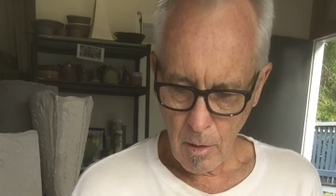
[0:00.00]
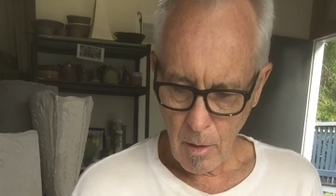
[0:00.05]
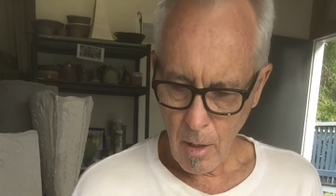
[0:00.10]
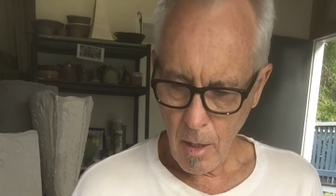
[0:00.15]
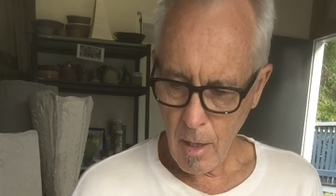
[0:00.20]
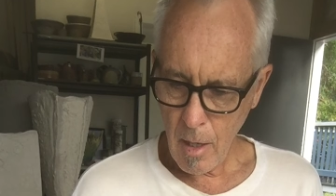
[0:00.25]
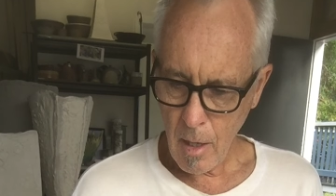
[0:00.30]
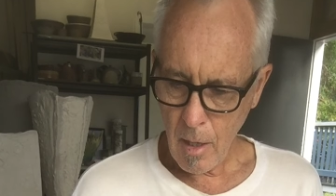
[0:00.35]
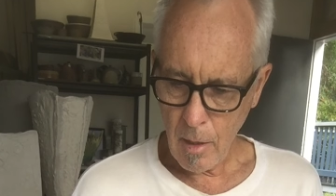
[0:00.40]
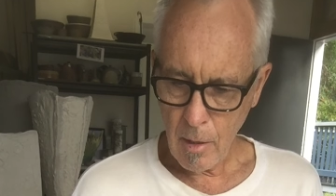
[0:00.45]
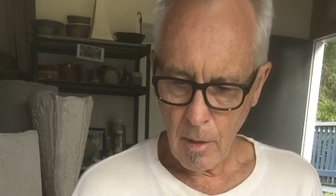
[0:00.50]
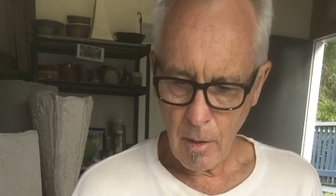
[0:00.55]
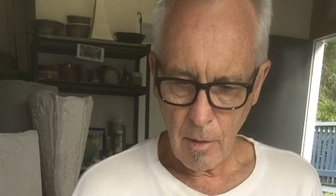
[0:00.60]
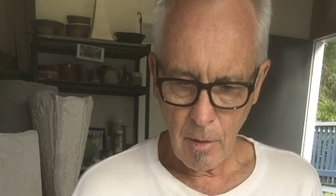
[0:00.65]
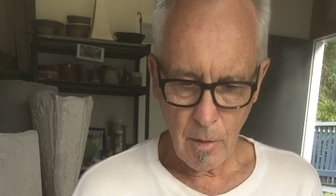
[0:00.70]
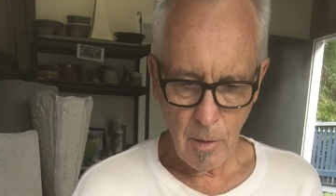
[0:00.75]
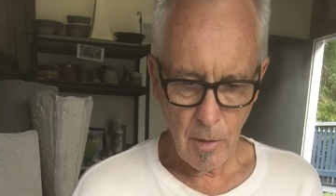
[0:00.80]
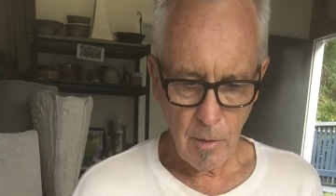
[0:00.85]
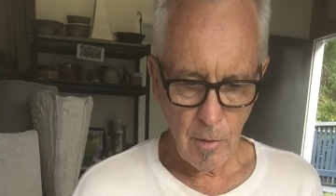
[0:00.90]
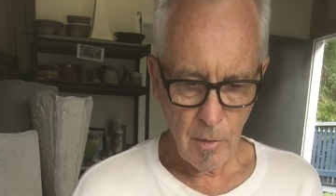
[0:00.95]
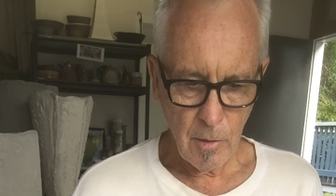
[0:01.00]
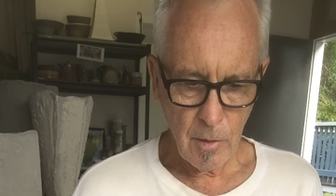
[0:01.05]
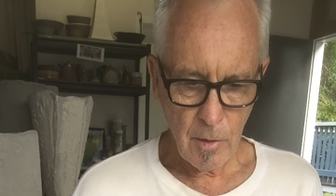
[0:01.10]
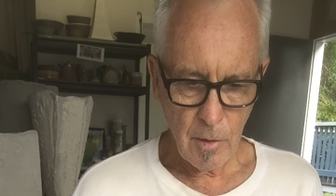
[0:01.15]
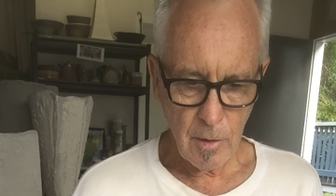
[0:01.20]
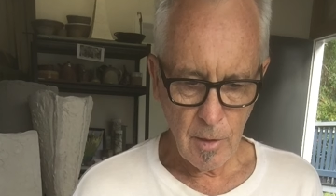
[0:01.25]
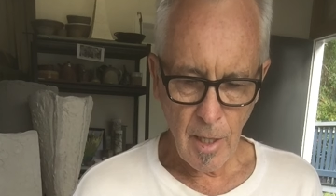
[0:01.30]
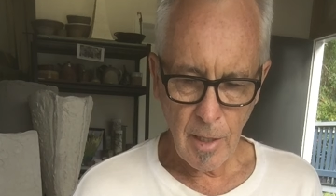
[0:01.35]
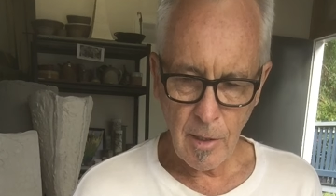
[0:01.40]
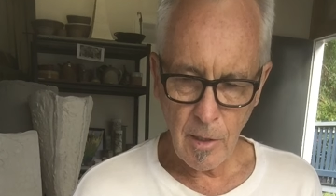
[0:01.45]
yeah,
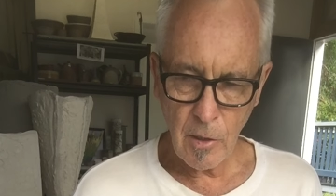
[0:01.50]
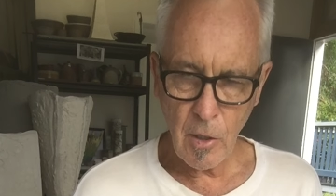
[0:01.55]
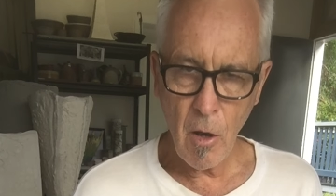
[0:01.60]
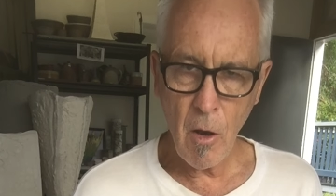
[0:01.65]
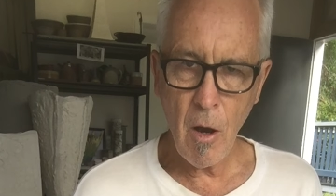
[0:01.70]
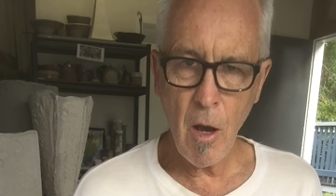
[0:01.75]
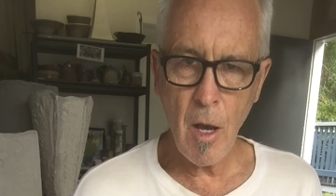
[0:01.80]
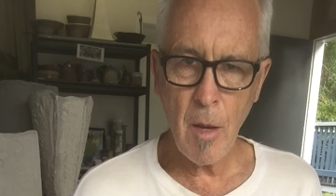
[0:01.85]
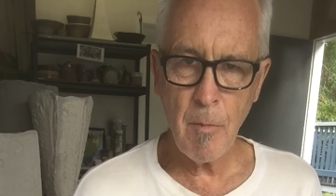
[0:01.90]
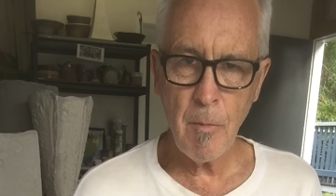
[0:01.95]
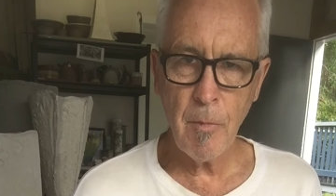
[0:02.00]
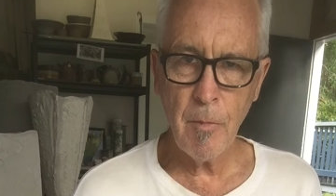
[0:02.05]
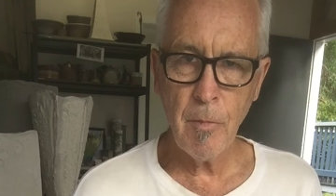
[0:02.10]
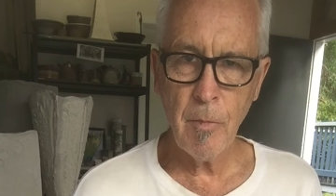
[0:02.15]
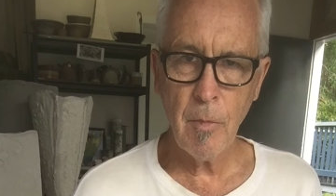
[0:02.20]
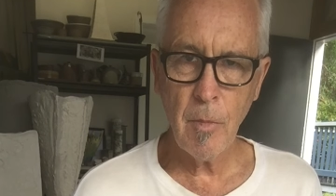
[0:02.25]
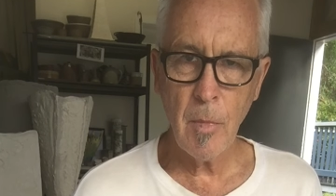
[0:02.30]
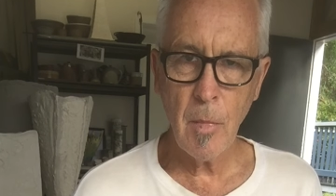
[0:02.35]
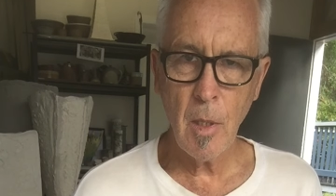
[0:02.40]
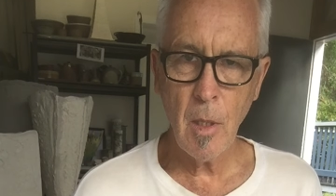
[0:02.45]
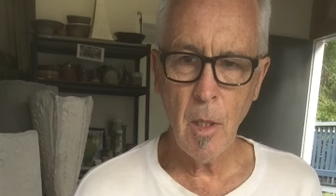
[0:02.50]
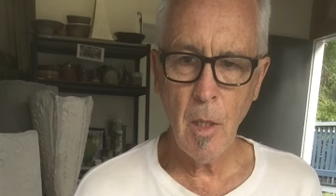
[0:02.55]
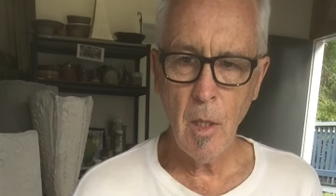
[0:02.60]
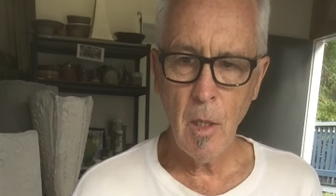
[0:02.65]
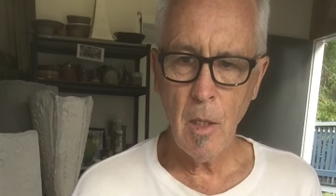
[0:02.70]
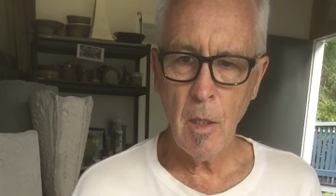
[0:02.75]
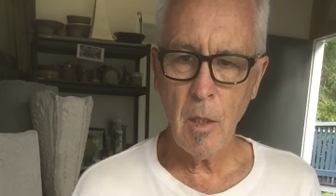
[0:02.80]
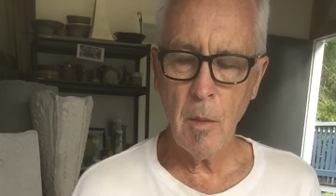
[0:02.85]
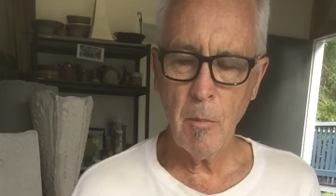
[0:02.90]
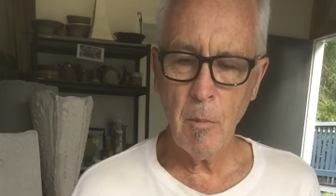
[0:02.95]
take your time.
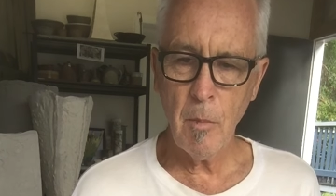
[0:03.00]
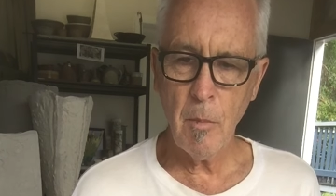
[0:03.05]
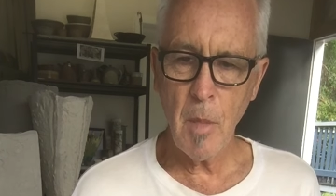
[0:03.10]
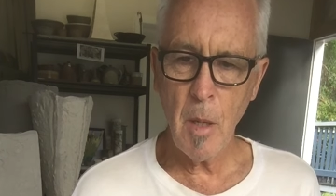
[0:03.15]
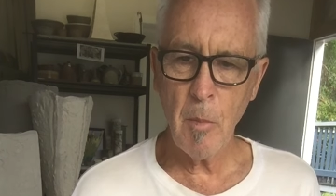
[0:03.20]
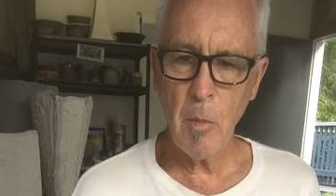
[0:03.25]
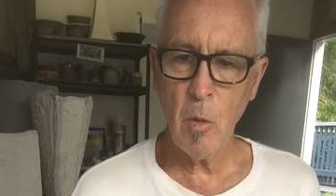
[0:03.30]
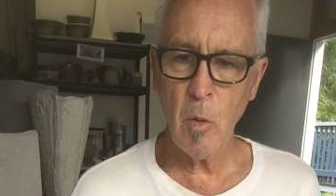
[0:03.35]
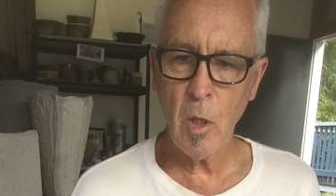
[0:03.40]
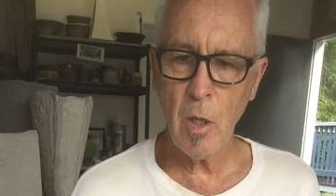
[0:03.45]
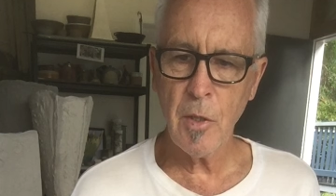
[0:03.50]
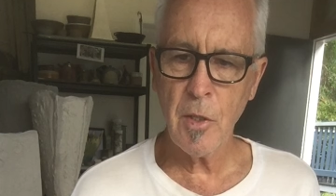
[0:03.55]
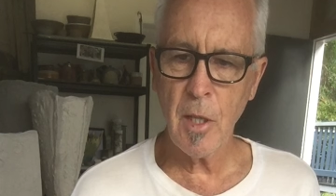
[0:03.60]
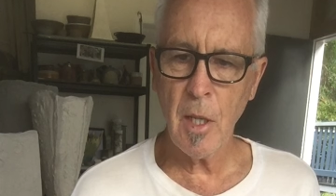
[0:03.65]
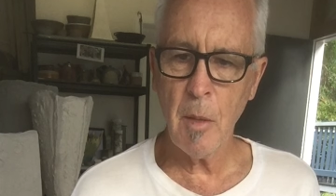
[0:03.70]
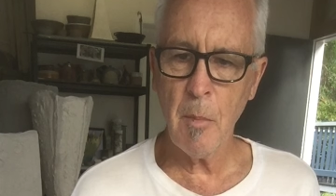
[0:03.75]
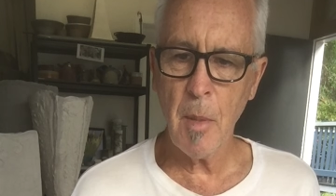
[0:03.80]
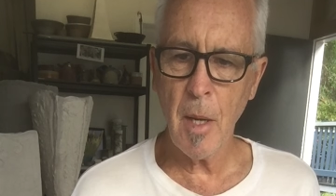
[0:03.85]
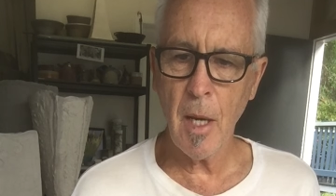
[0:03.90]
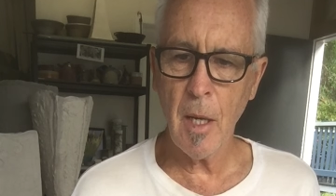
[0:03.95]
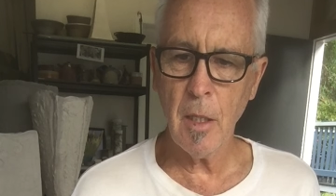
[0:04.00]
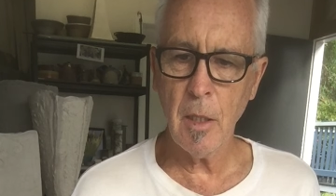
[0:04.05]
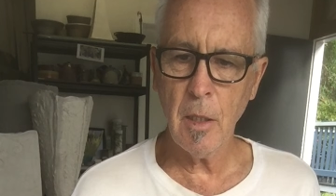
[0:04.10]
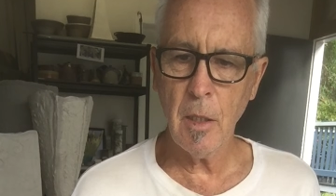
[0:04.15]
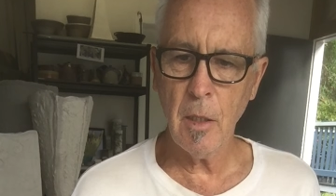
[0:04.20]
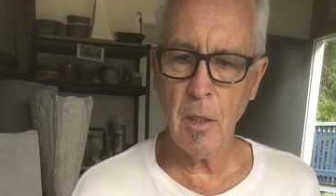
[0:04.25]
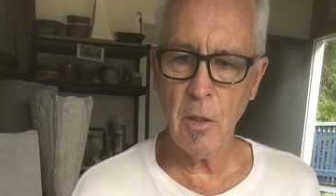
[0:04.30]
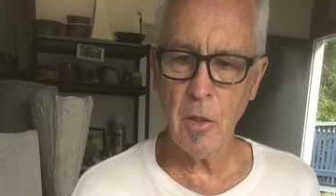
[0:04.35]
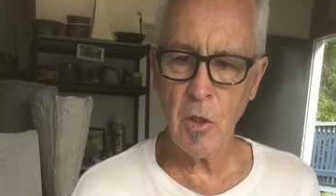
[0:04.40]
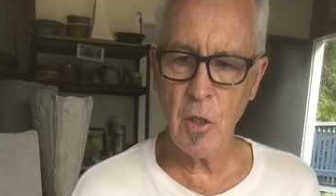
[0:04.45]
Remember what I said about
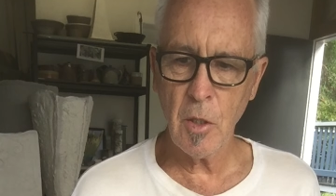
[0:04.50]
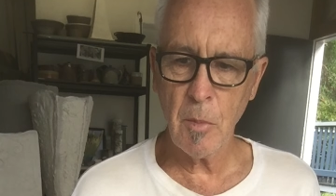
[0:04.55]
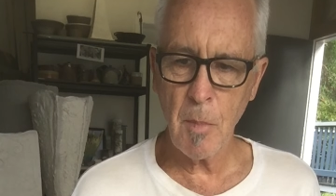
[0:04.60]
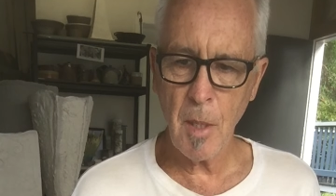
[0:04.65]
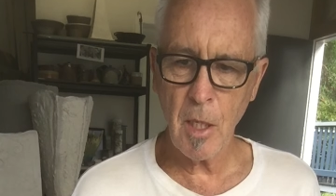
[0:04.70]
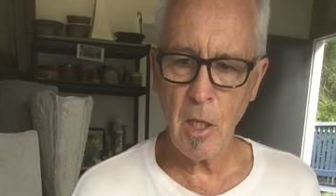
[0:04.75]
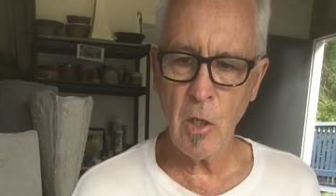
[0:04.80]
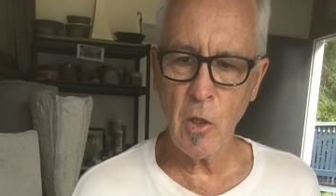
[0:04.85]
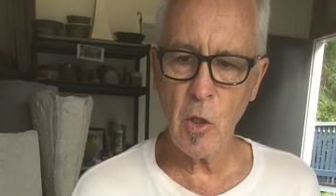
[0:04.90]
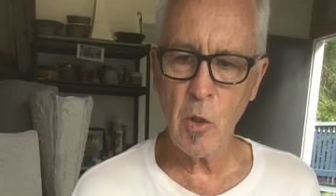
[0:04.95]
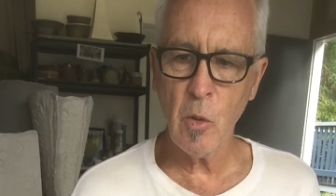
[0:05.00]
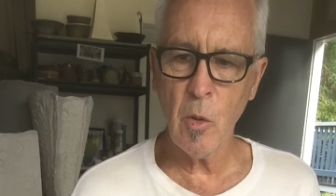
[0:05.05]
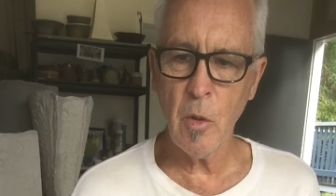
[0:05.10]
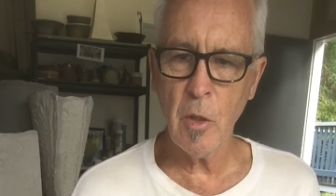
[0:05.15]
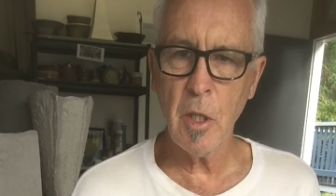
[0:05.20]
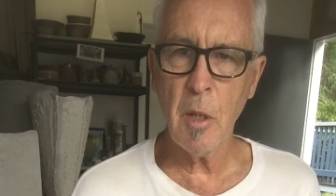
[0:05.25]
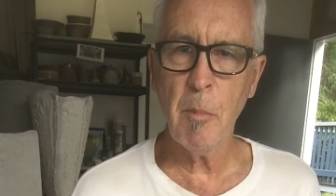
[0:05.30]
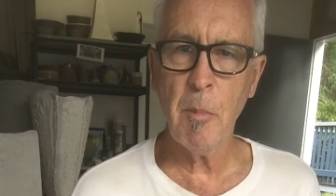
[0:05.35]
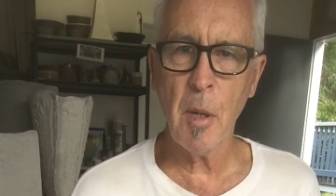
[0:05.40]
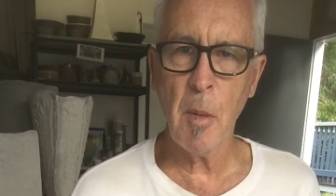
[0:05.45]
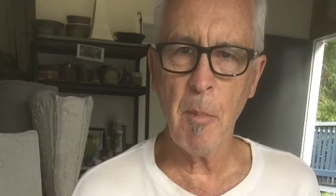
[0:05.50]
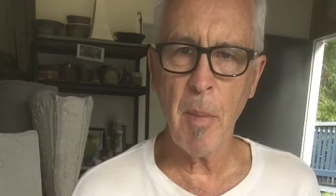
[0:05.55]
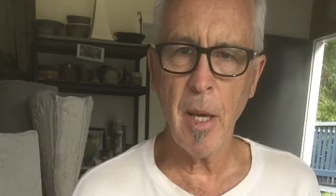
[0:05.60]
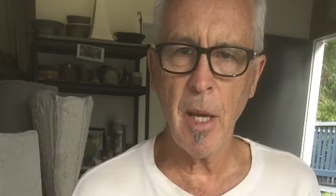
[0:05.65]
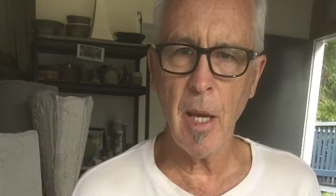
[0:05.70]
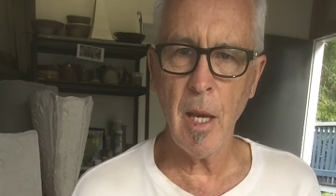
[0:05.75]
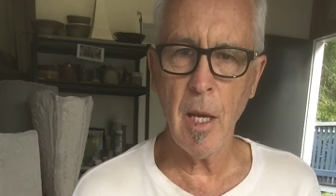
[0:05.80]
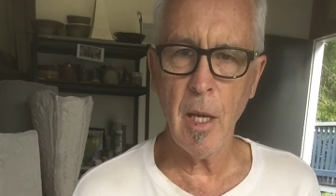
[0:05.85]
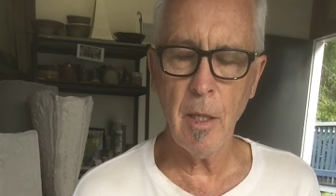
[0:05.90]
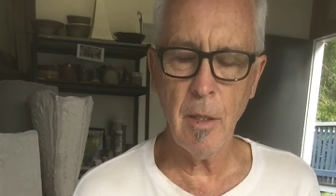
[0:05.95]
just making sure you're
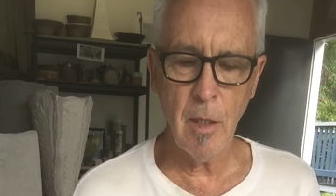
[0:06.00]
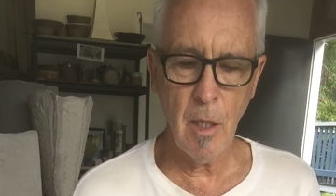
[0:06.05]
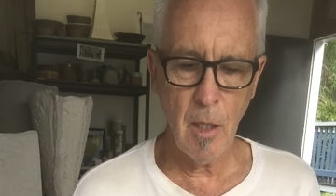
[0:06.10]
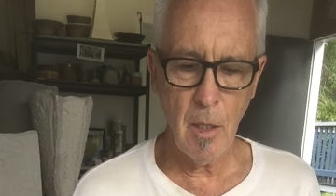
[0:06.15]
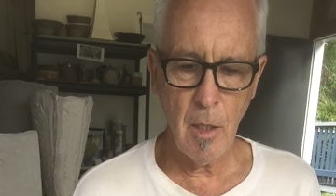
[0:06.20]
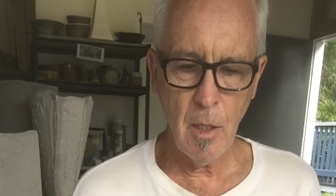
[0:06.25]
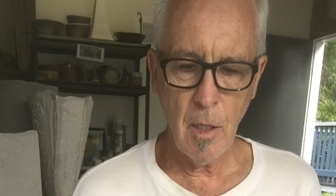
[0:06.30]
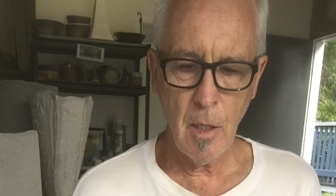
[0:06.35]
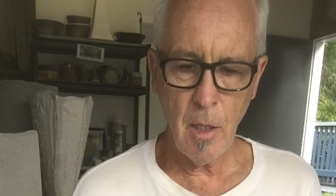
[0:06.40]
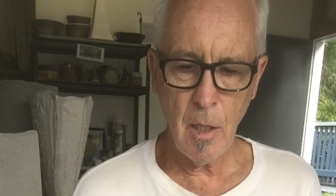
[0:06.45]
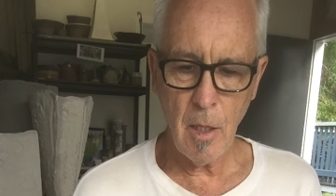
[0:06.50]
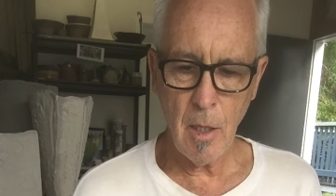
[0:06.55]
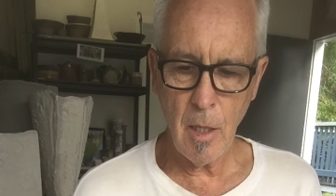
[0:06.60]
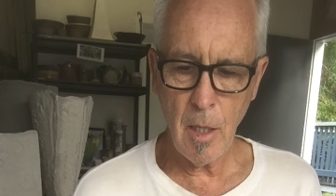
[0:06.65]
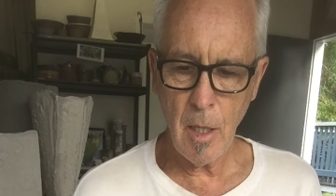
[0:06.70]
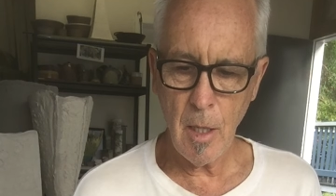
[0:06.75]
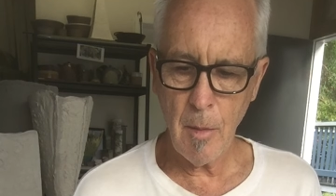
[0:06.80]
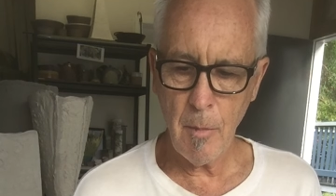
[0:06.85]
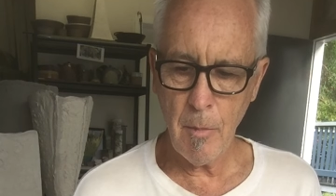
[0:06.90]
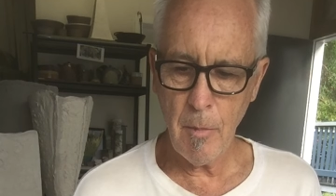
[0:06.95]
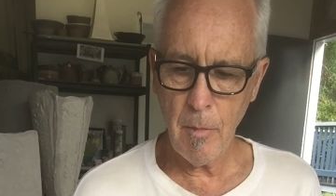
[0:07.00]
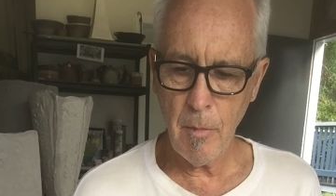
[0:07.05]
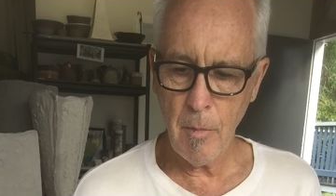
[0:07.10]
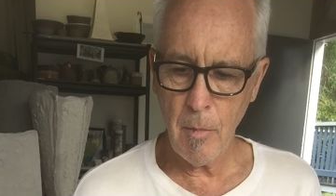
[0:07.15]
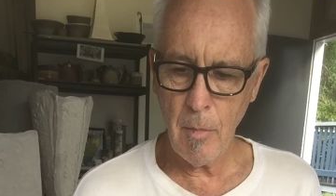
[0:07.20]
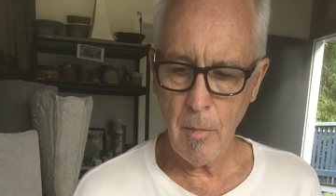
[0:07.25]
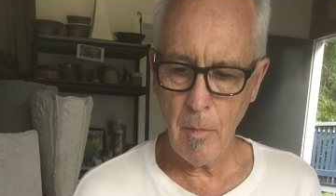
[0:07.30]
prepared, and